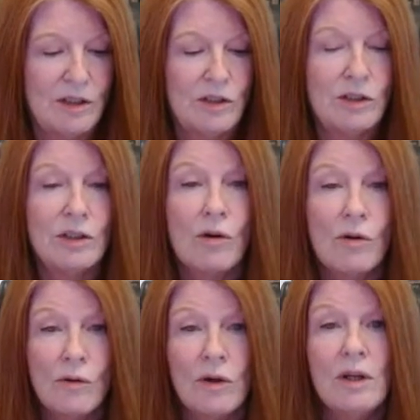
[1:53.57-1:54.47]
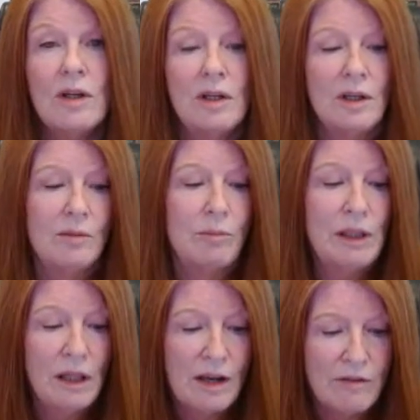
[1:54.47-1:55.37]
So,
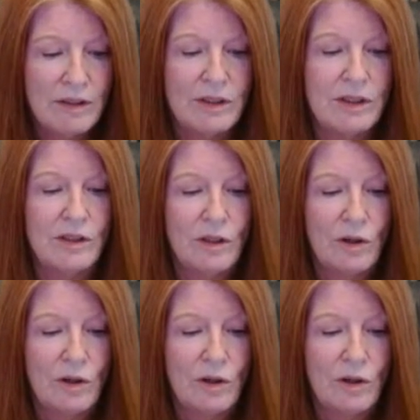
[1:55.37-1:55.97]
beloveds,